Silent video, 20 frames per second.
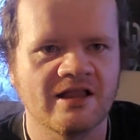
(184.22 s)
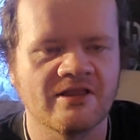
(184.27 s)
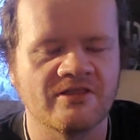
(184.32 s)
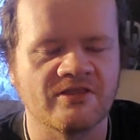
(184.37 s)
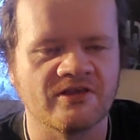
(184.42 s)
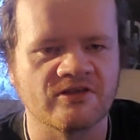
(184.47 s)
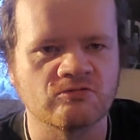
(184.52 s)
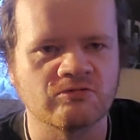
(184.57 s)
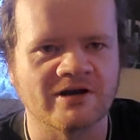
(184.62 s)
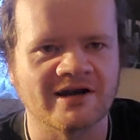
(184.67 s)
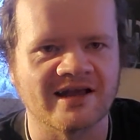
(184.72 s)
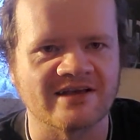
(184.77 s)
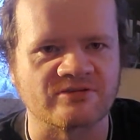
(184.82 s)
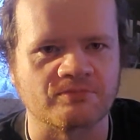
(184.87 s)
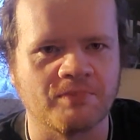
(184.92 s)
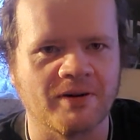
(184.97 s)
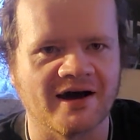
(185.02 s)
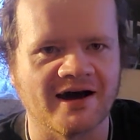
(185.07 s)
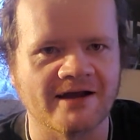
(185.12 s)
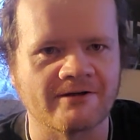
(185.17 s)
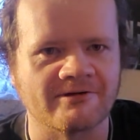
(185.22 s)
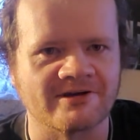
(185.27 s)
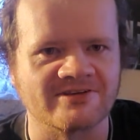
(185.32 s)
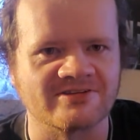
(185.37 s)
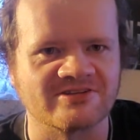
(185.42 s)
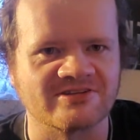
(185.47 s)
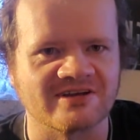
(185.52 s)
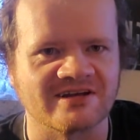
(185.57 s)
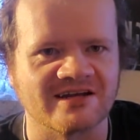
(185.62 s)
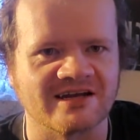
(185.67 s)
This one has
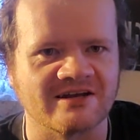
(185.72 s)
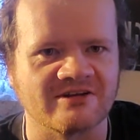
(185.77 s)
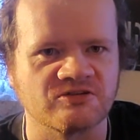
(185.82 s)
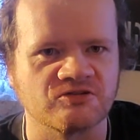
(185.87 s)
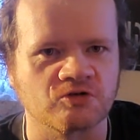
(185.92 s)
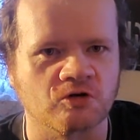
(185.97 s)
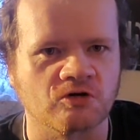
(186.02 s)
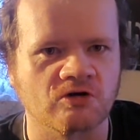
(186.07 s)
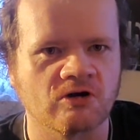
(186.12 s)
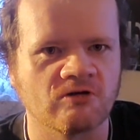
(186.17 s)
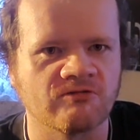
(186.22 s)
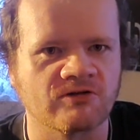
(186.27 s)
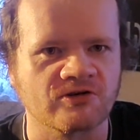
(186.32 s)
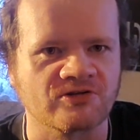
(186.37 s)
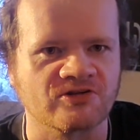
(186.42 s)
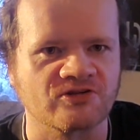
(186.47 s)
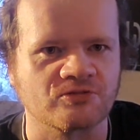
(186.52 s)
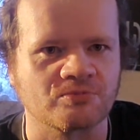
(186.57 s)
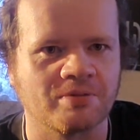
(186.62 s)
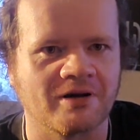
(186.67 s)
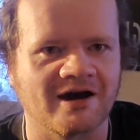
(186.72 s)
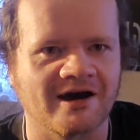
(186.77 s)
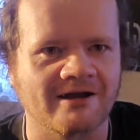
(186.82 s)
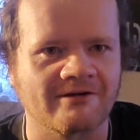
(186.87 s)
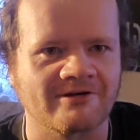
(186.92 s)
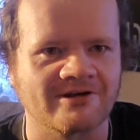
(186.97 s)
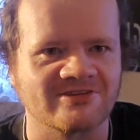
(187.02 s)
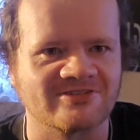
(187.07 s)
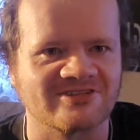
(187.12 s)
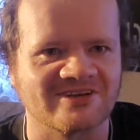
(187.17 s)
pirates in it. Zorro versus
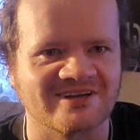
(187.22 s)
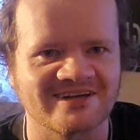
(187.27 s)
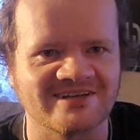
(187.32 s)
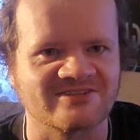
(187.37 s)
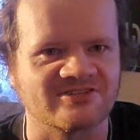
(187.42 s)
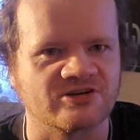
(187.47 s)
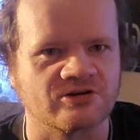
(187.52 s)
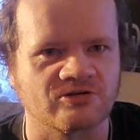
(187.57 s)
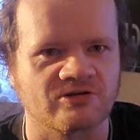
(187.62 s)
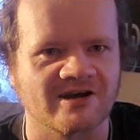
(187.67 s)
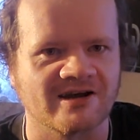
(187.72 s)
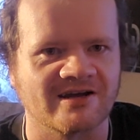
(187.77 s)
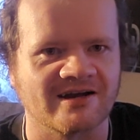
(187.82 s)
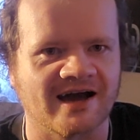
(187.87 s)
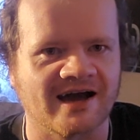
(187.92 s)
pirates, and it's great.